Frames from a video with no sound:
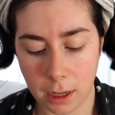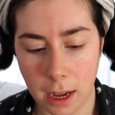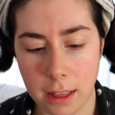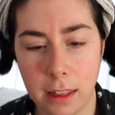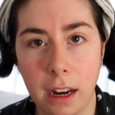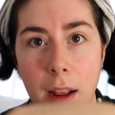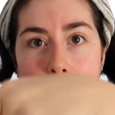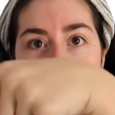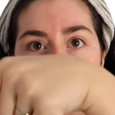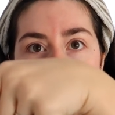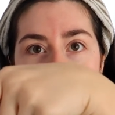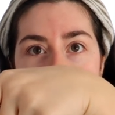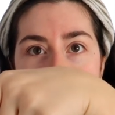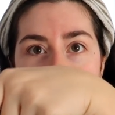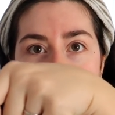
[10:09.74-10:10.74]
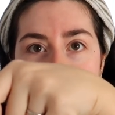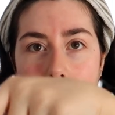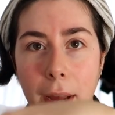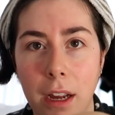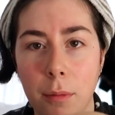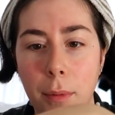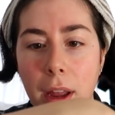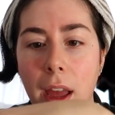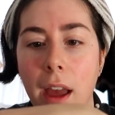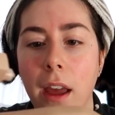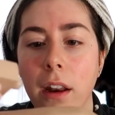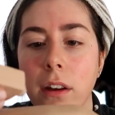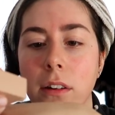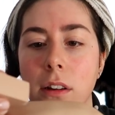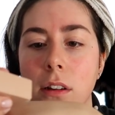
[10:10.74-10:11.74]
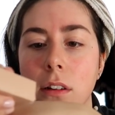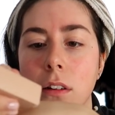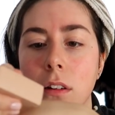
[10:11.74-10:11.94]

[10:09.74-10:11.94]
And then I put a bit on the back of my hand.